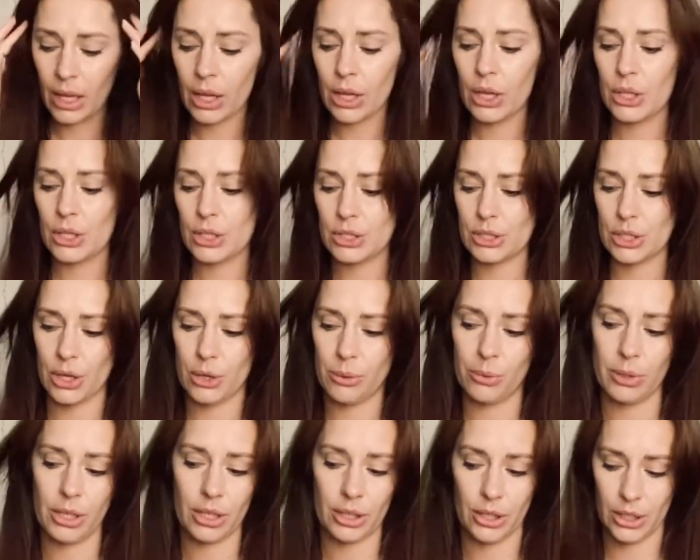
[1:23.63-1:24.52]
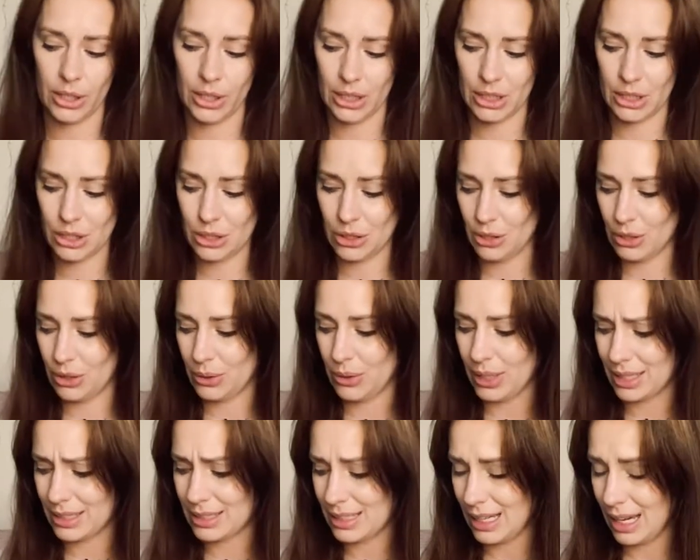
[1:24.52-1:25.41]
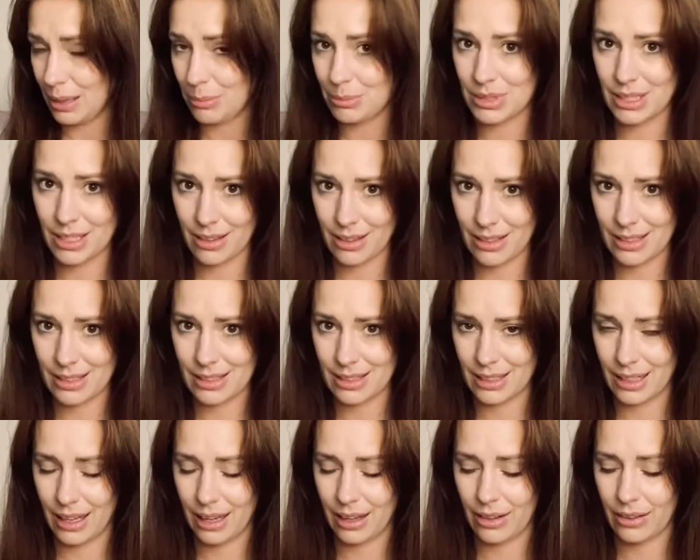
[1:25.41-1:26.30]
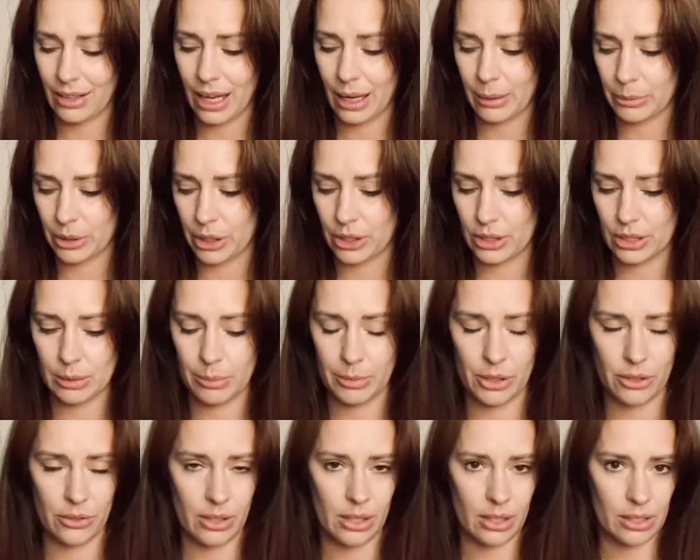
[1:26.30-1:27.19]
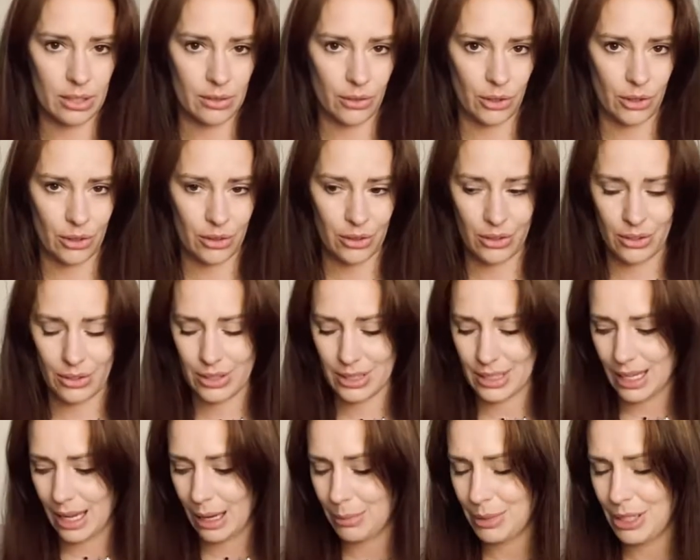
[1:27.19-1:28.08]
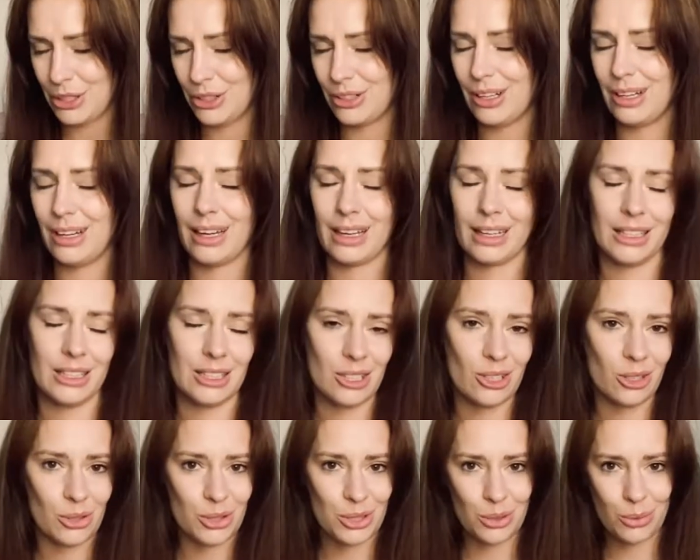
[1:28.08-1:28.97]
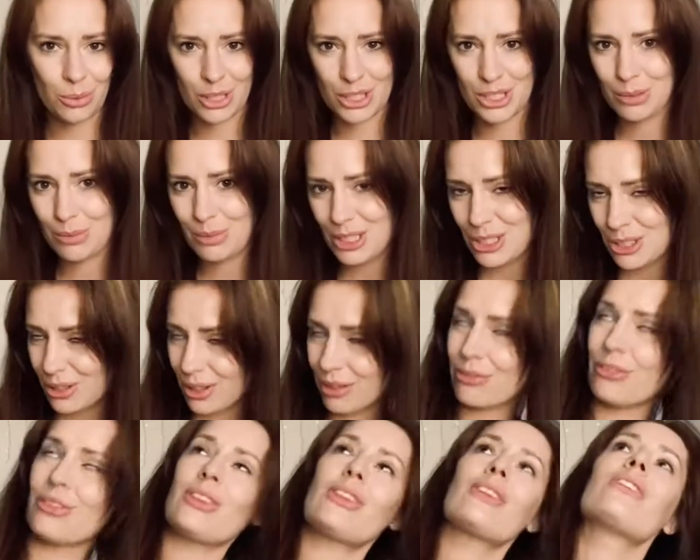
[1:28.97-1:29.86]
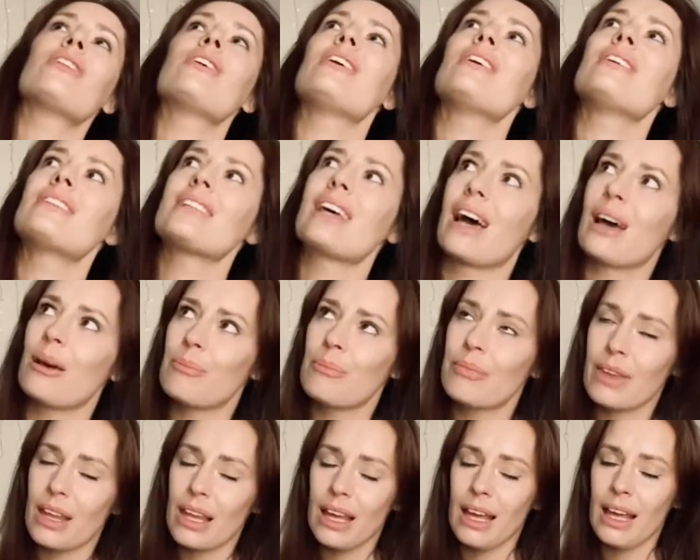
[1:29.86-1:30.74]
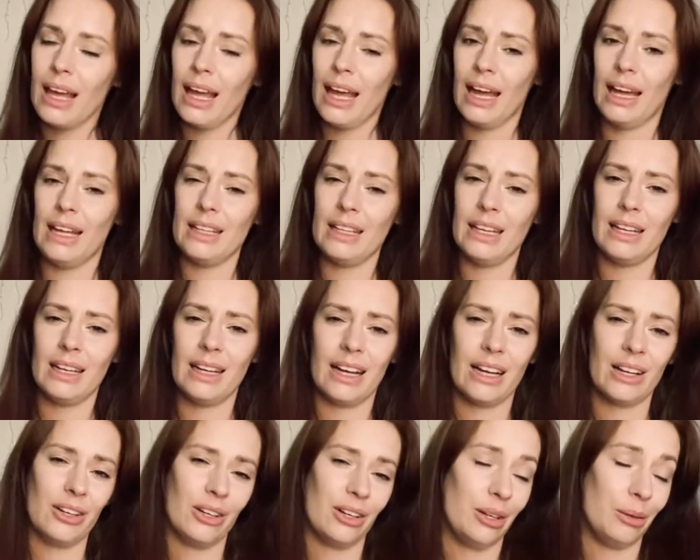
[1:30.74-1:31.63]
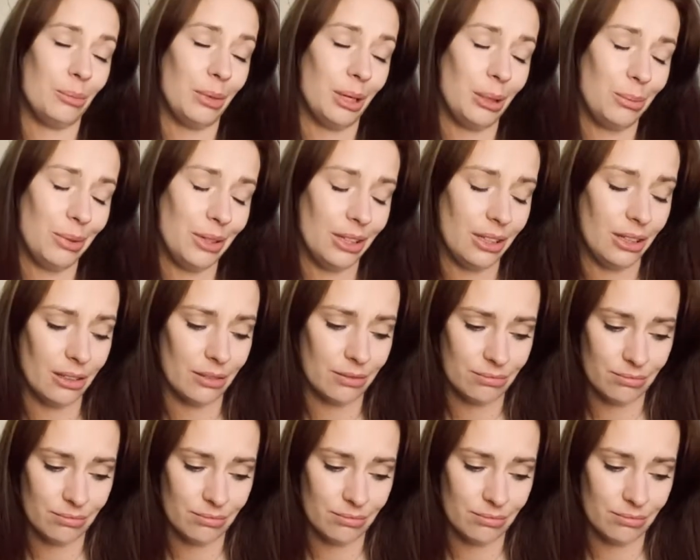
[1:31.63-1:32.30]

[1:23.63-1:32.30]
So we are going to attempt this now. I'm going to be doing this for the third time, and you lucky souls, you're watching me do it for the third time. And then, I don't know, maybe